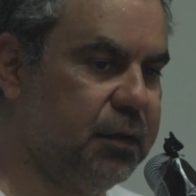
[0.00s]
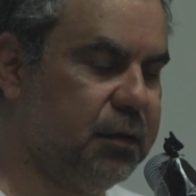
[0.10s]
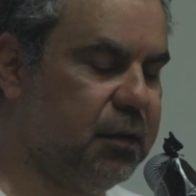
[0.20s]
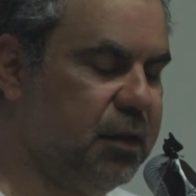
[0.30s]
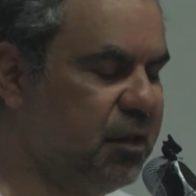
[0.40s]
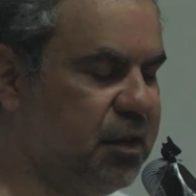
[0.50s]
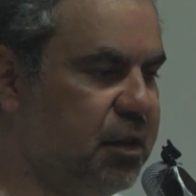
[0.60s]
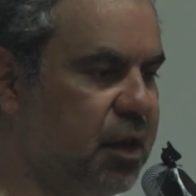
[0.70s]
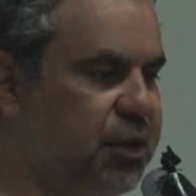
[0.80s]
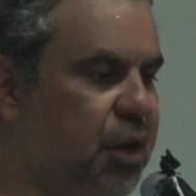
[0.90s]
and
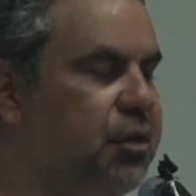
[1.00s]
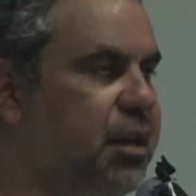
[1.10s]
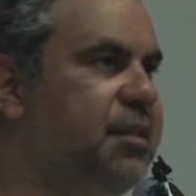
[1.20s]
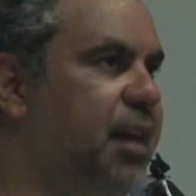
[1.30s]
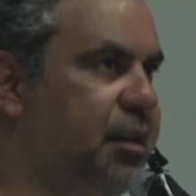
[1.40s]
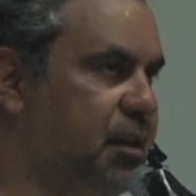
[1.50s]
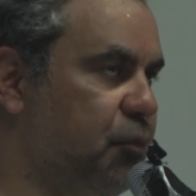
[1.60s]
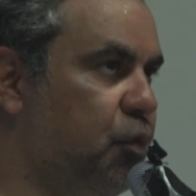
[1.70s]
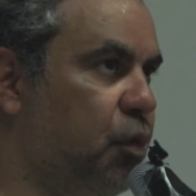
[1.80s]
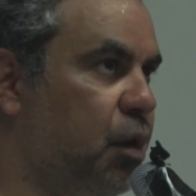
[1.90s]
I don't need that
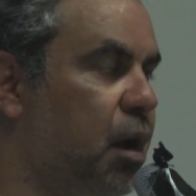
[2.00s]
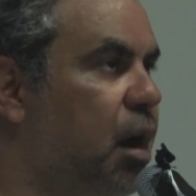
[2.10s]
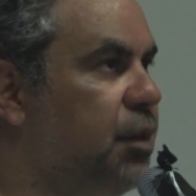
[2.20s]
anymore.